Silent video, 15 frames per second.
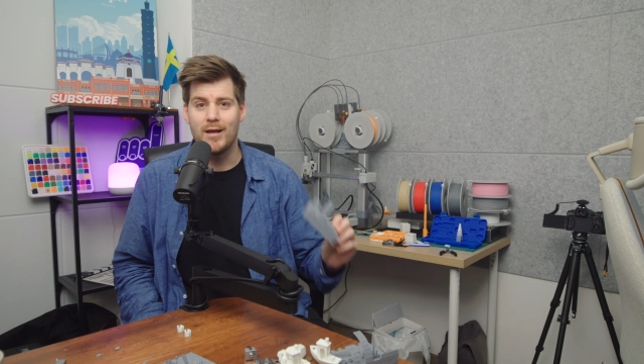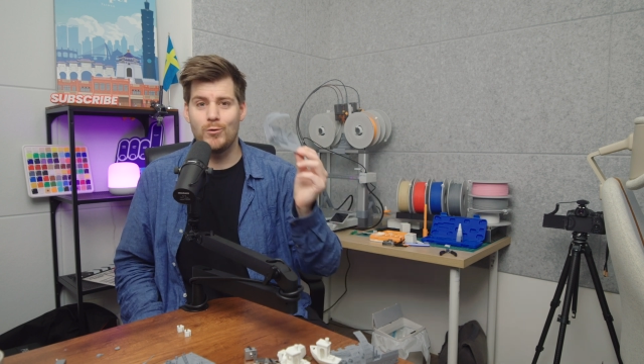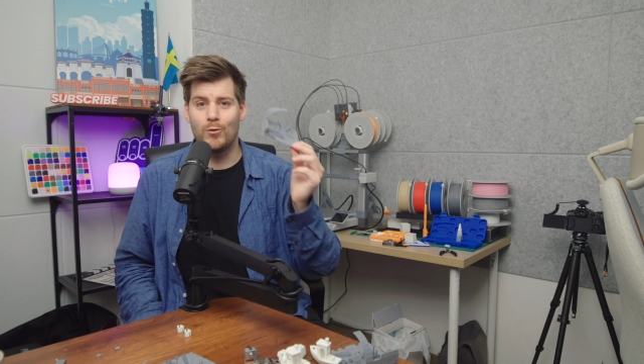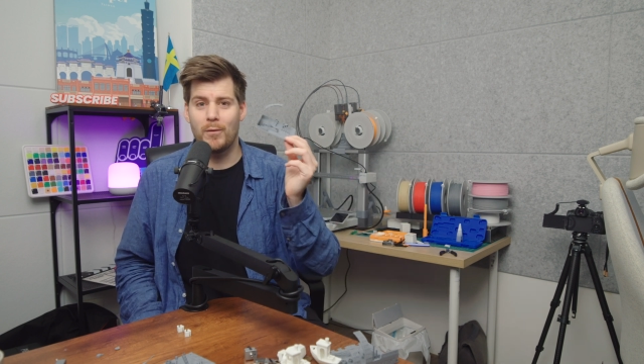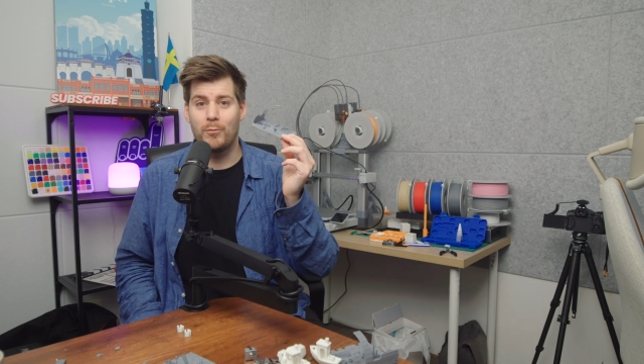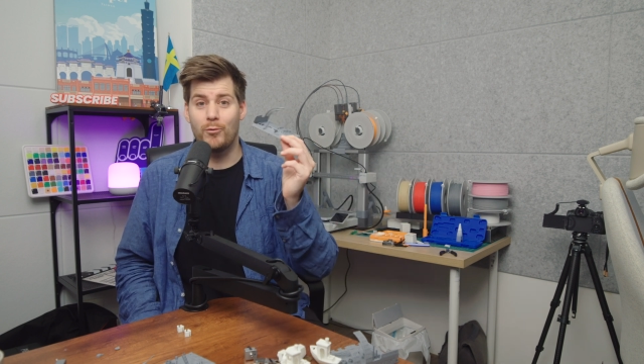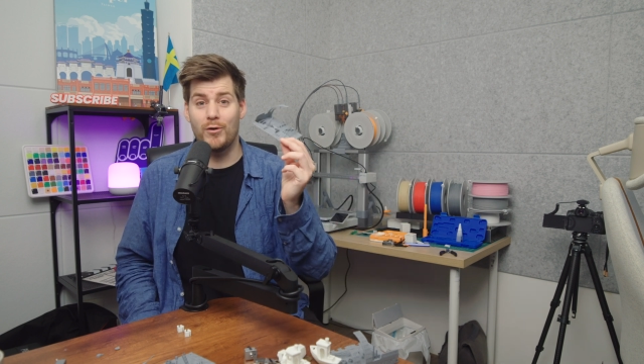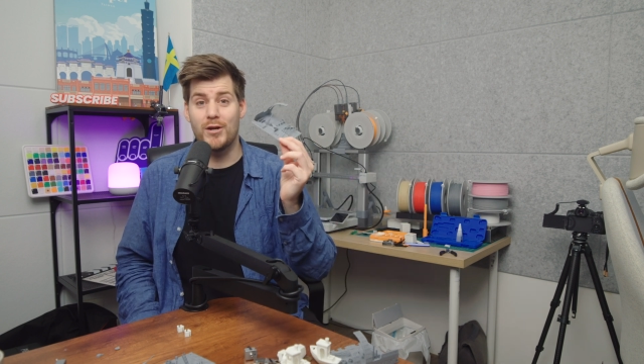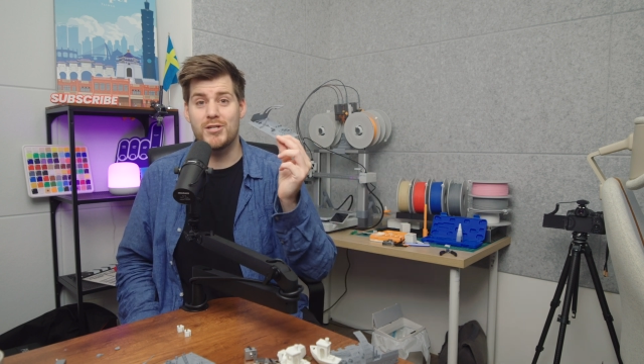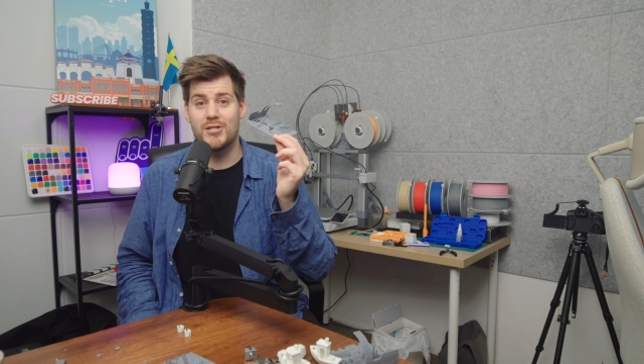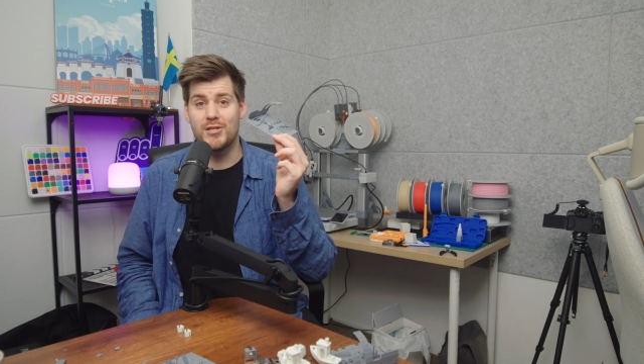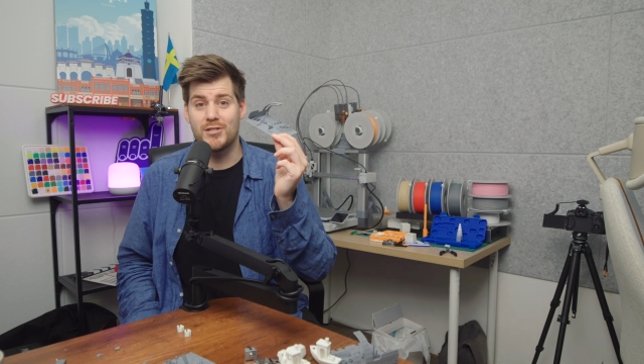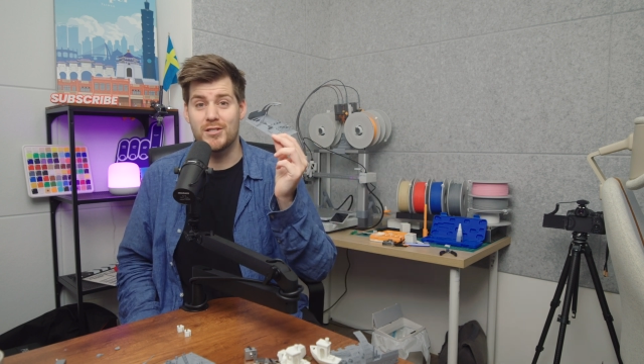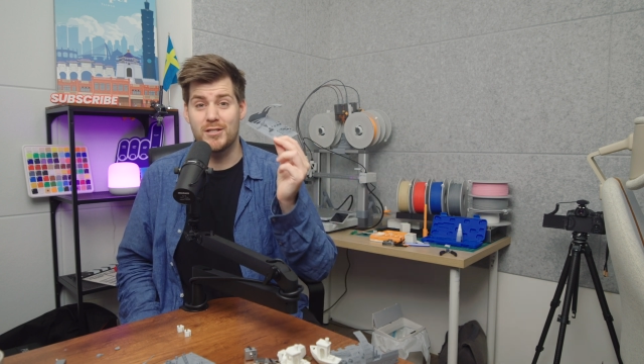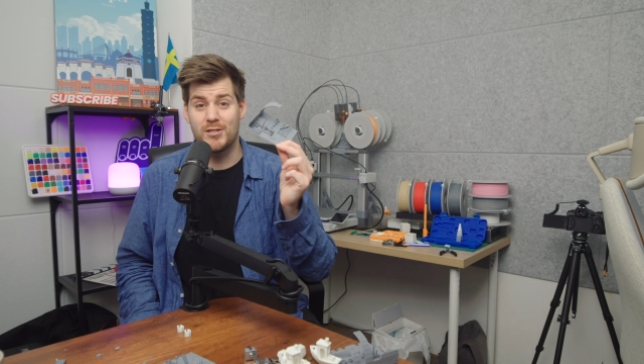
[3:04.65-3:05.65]
your
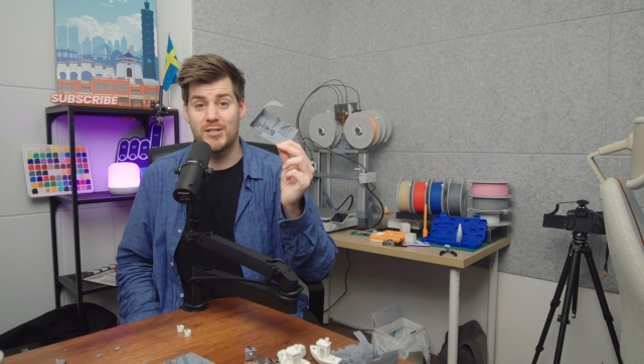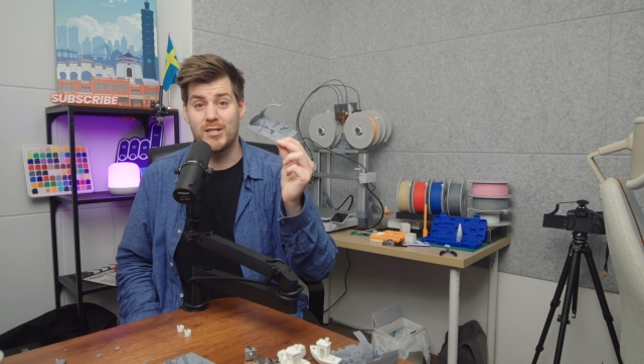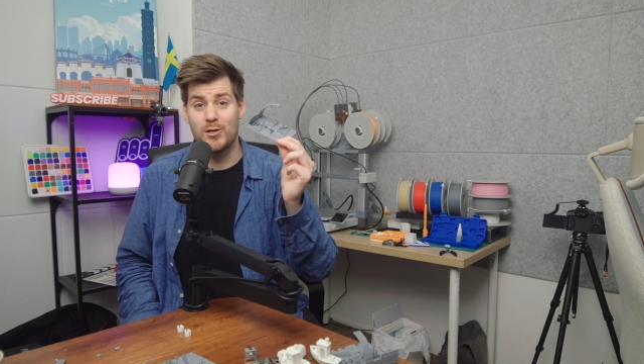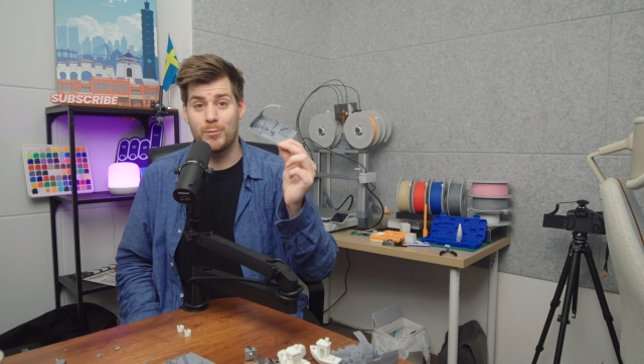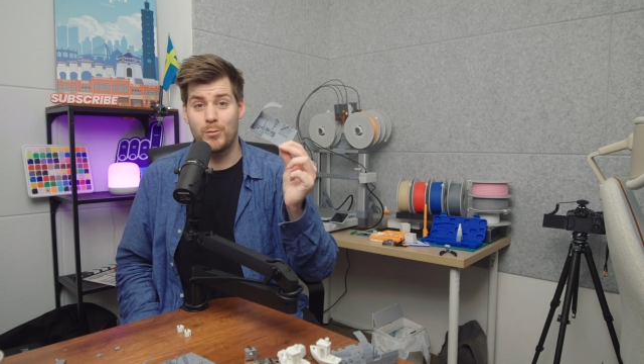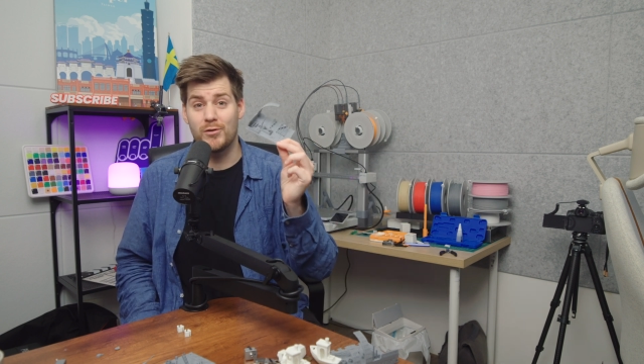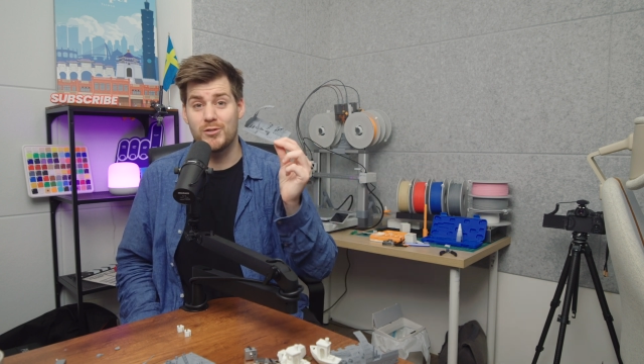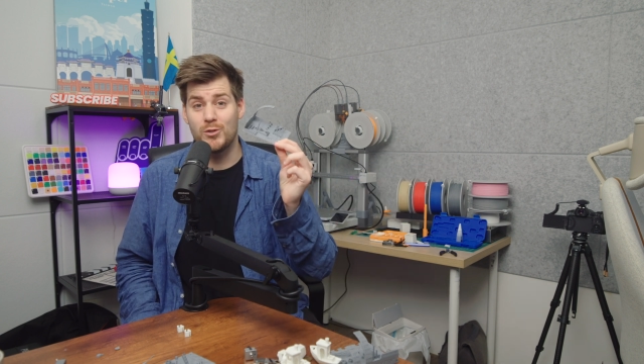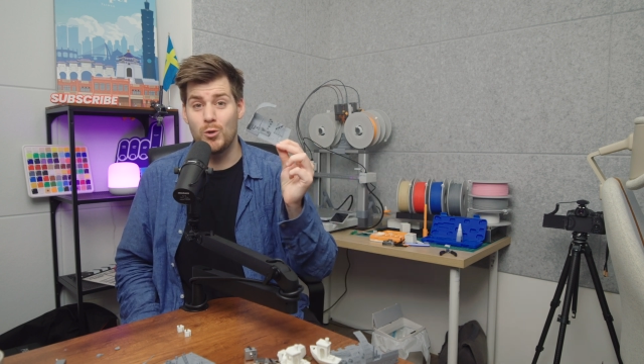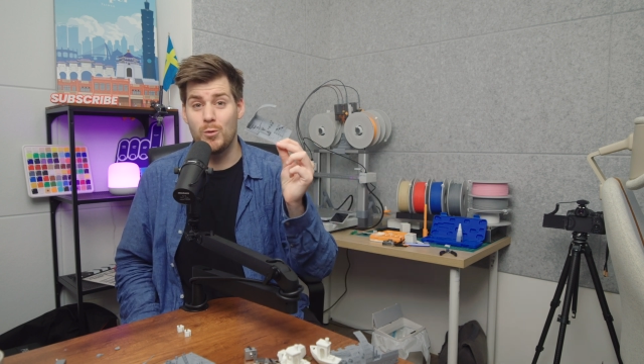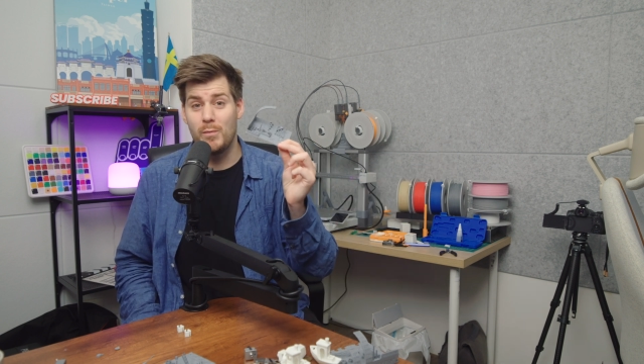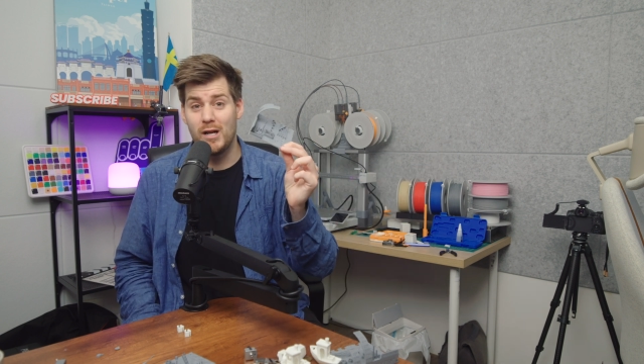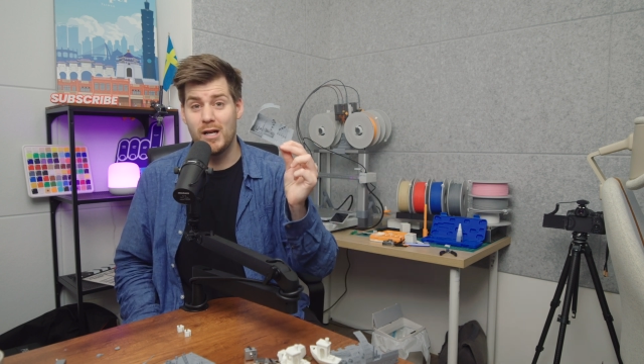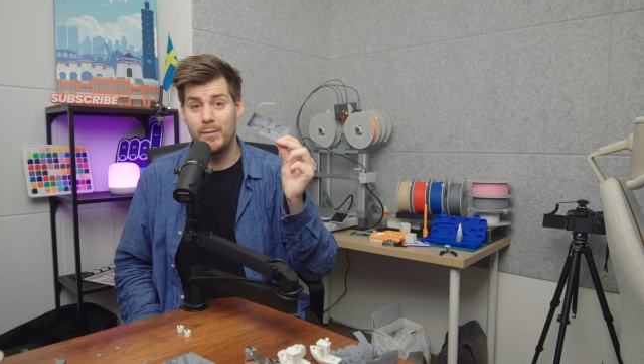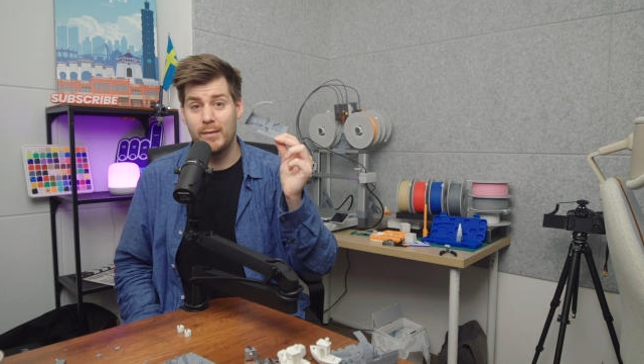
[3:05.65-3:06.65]
precious 0.2
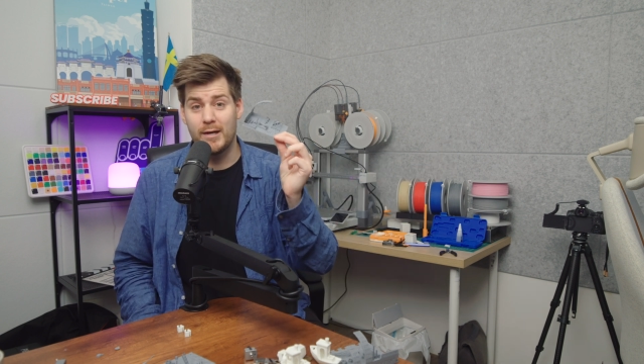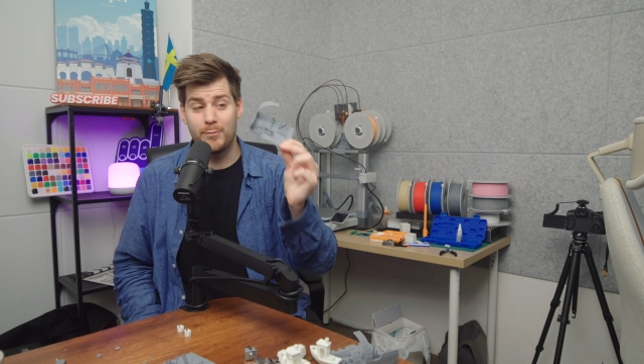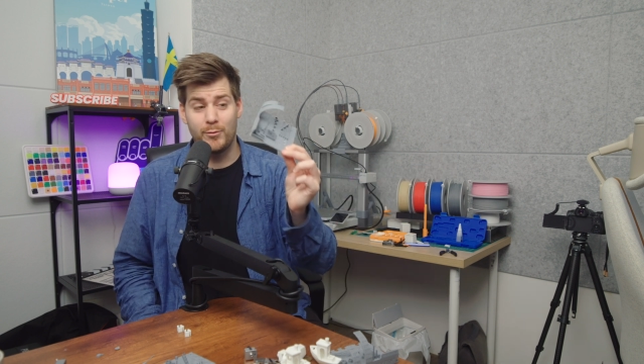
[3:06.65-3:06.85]
millimeter